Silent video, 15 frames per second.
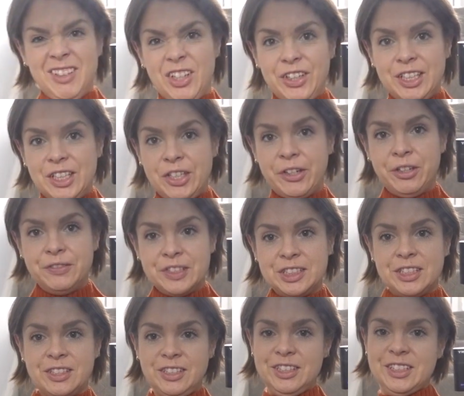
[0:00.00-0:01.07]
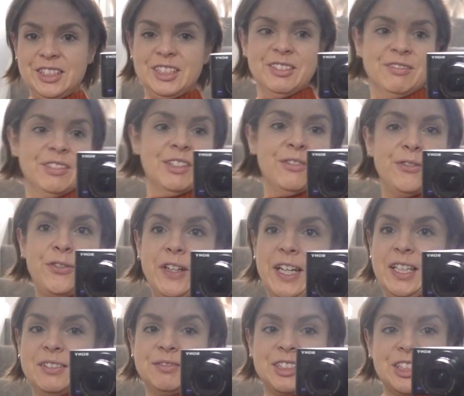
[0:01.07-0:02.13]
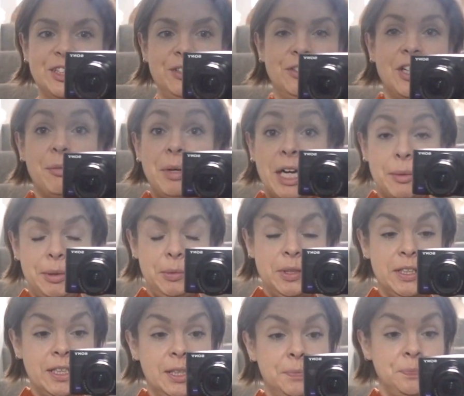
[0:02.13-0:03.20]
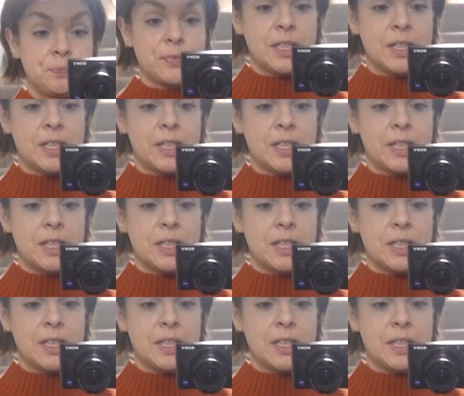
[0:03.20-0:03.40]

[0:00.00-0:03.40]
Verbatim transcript: like the oversized fit, so I'm happy with it.